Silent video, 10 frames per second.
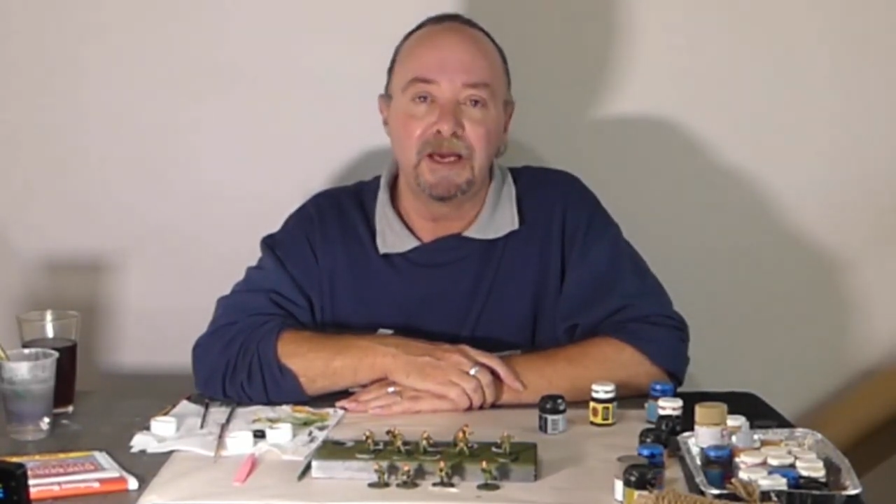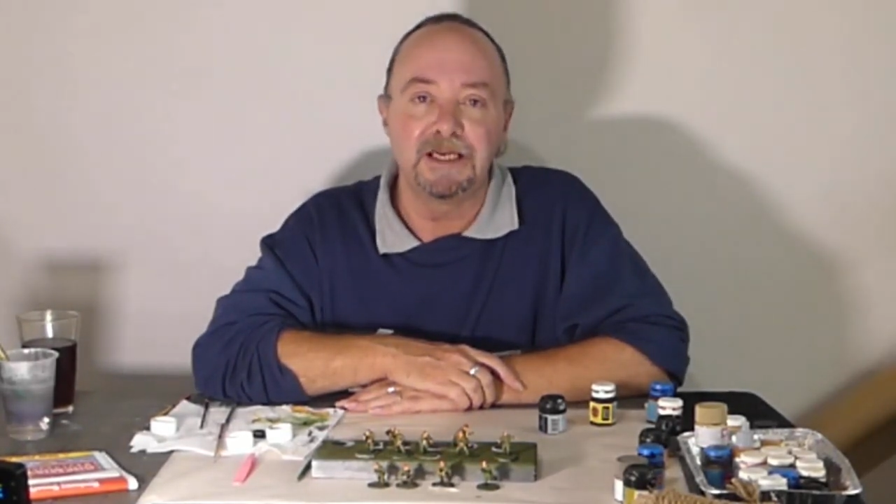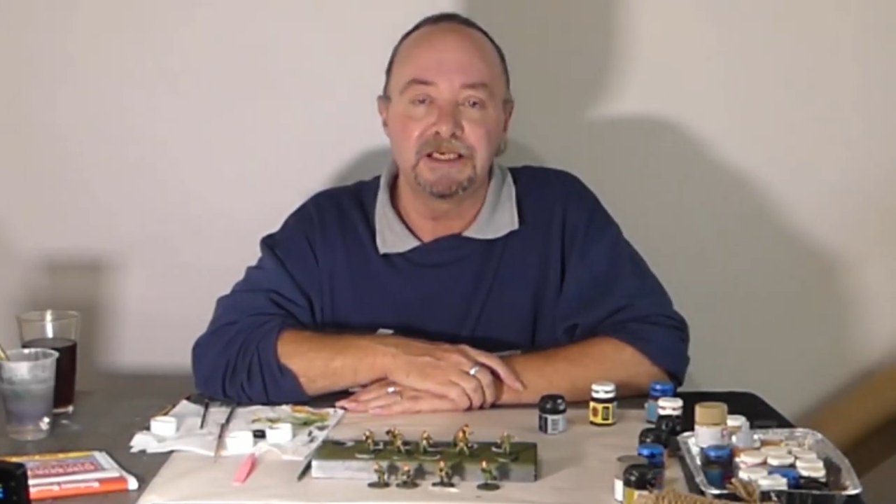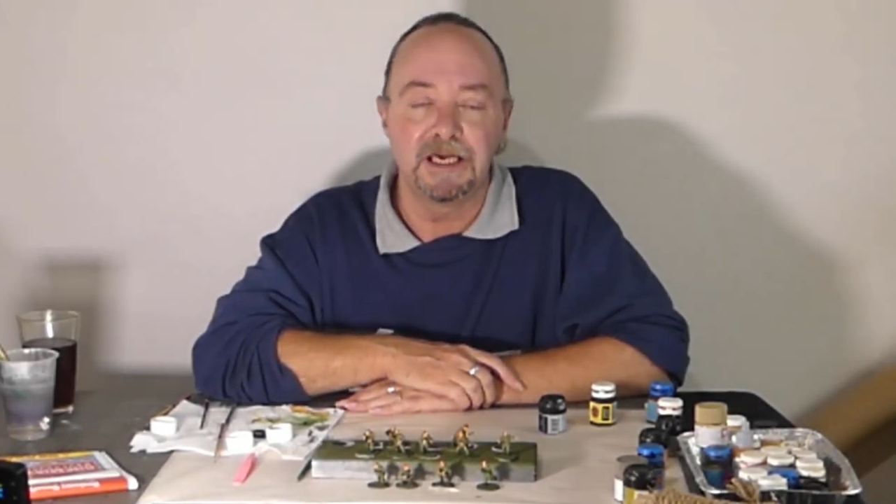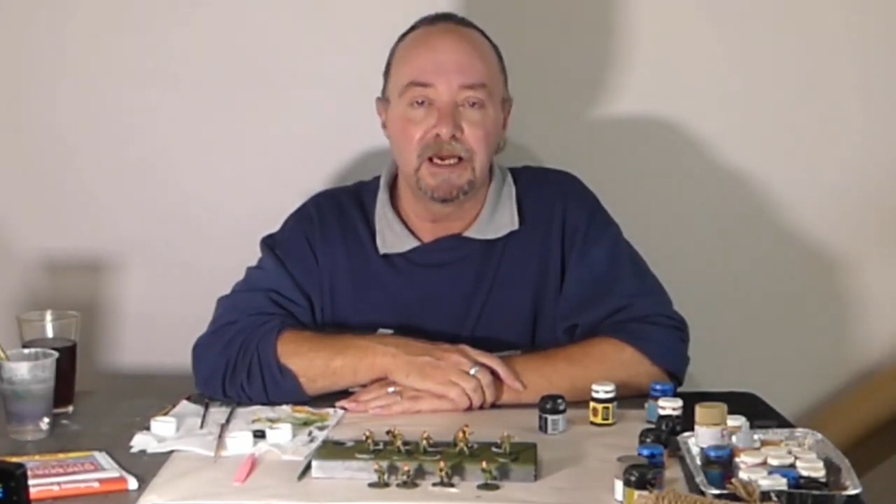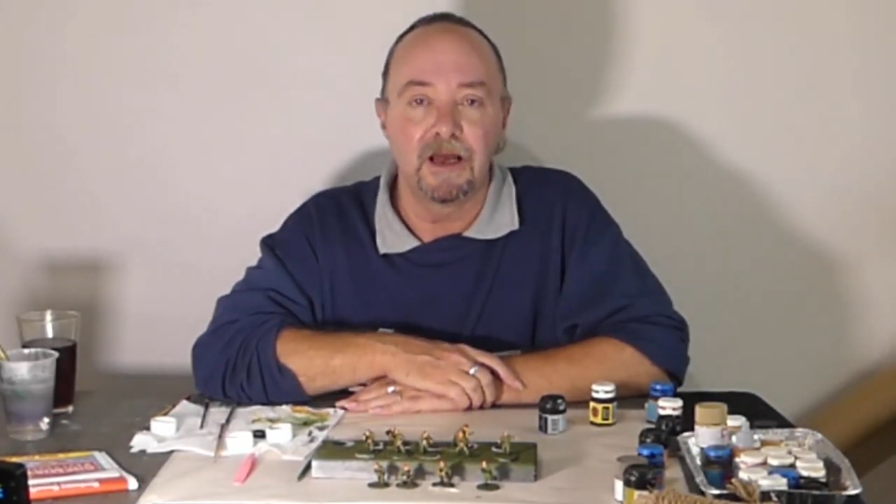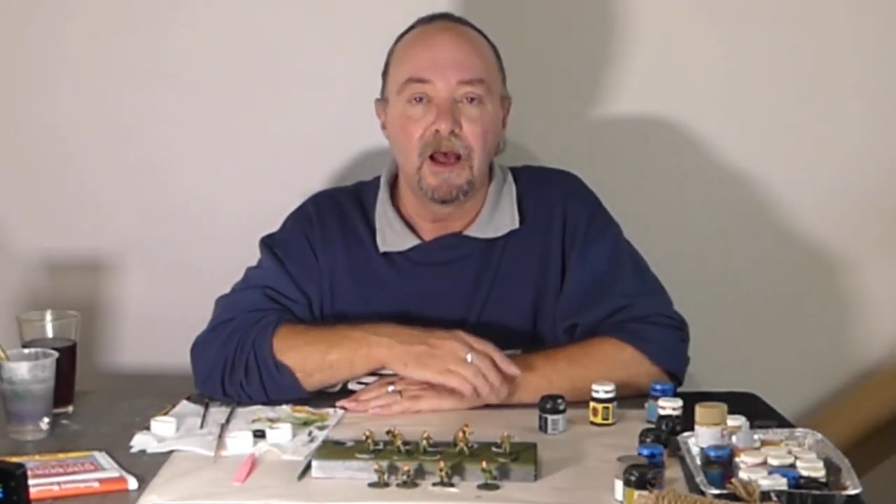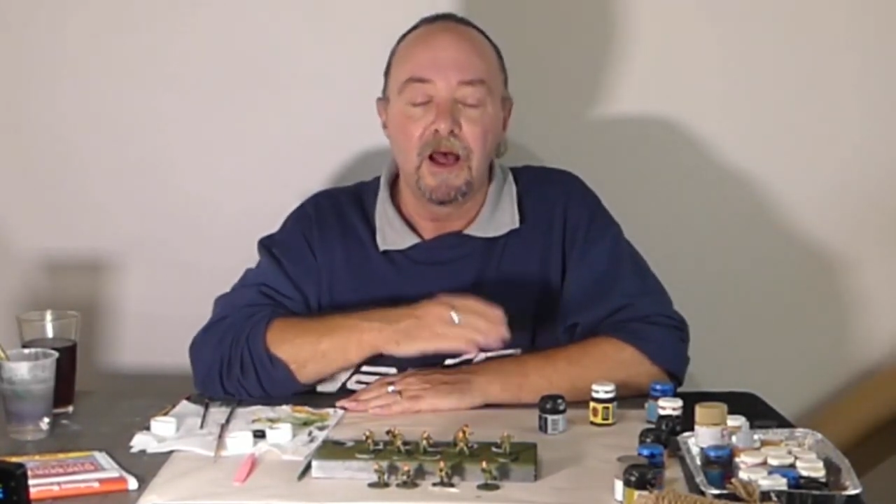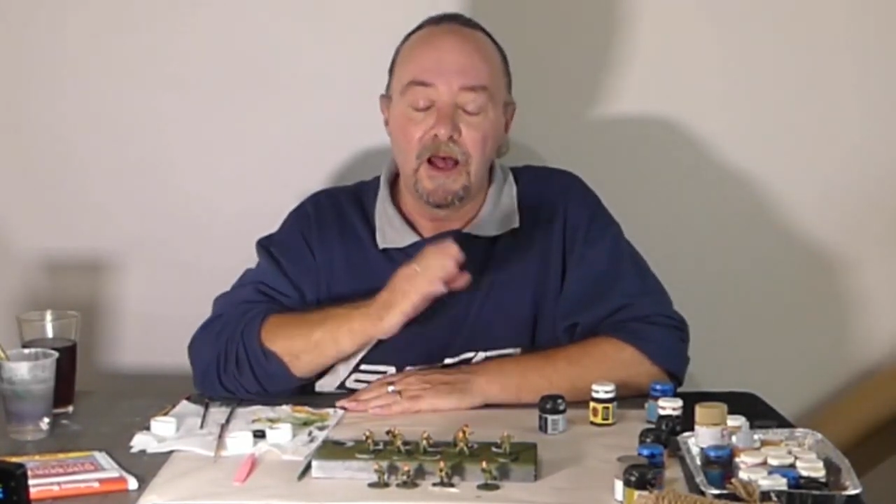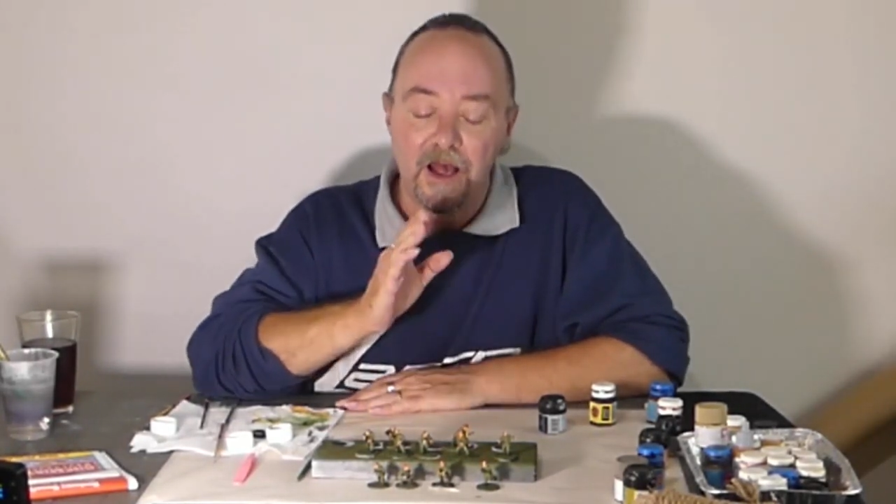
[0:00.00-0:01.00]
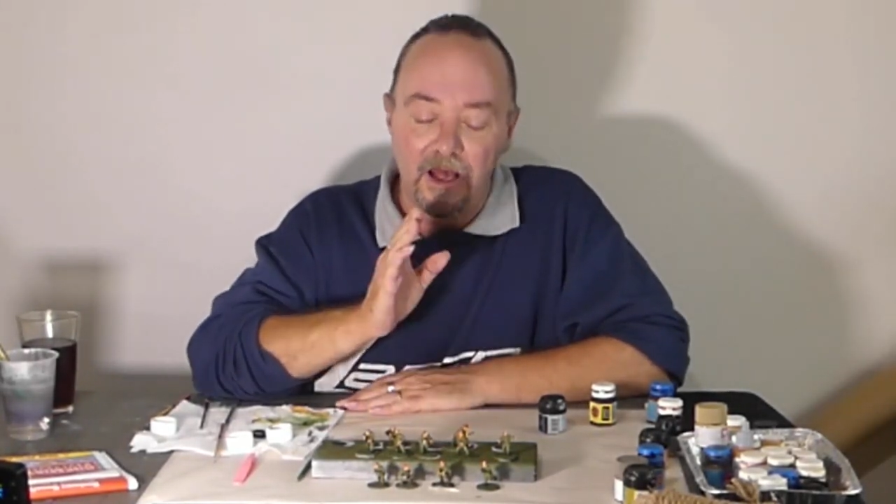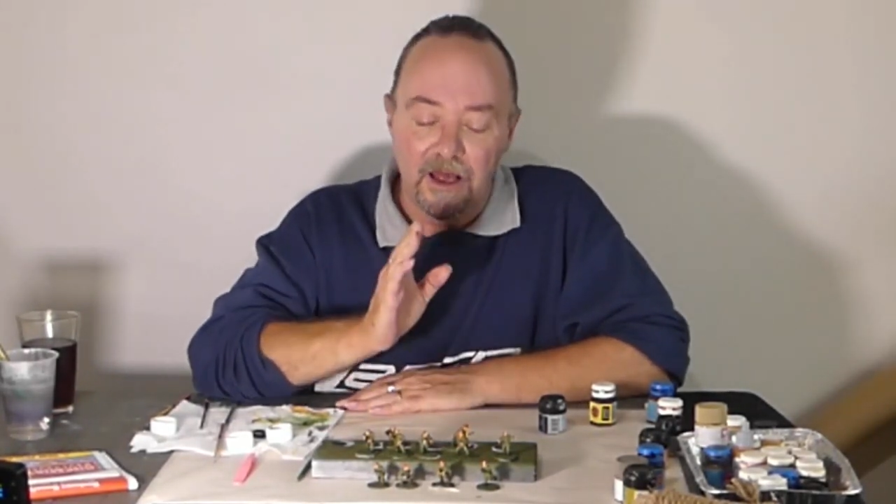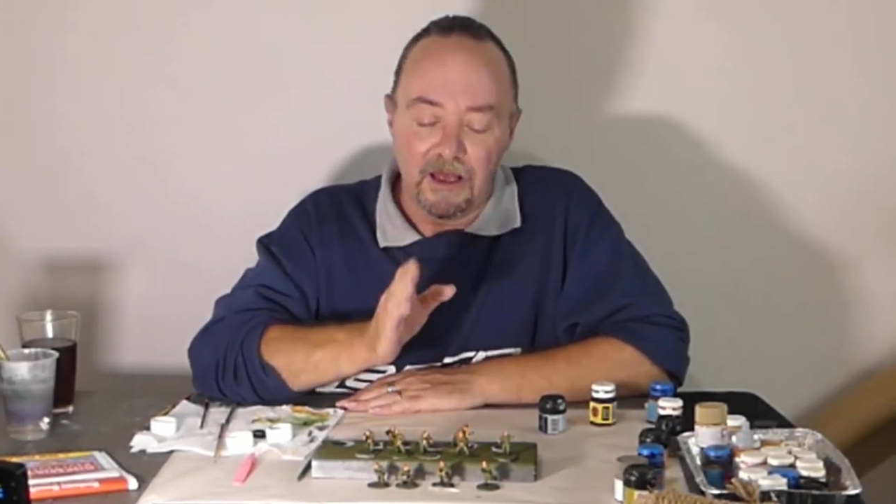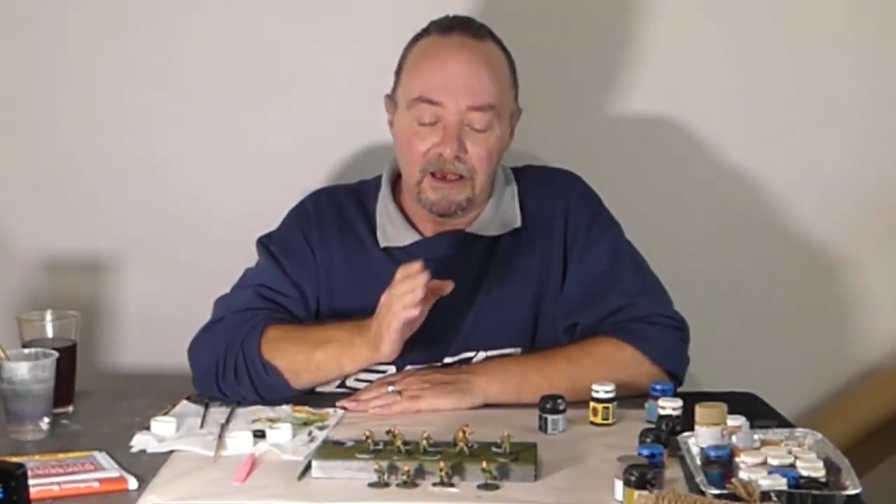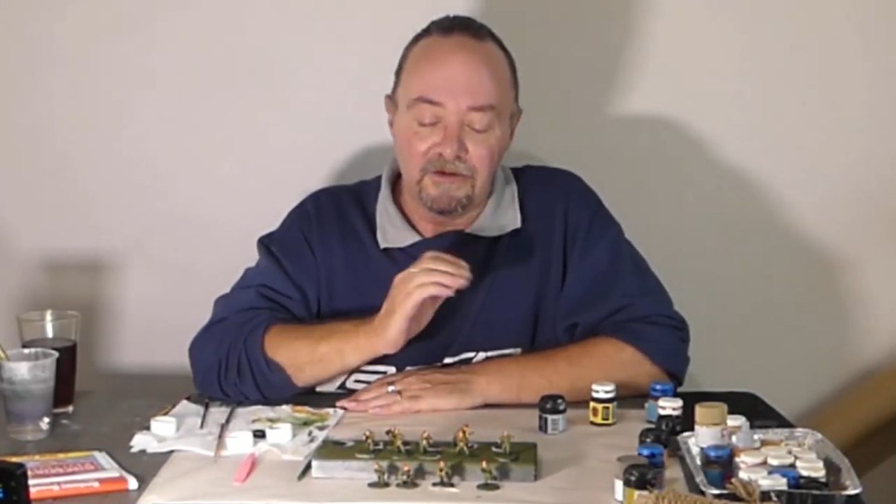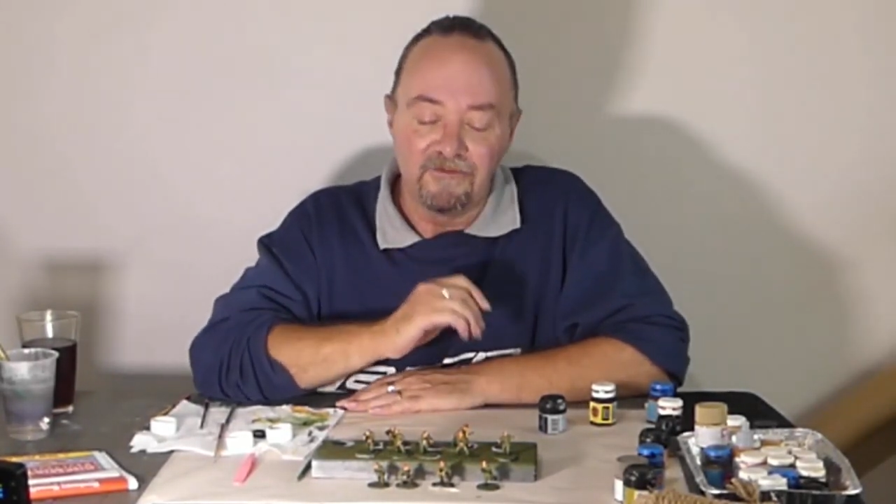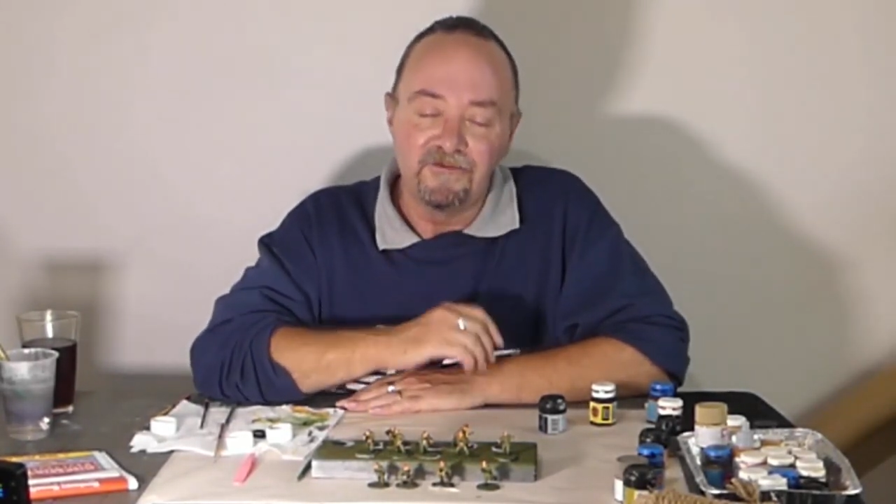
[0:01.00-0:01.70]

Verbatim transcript: painting in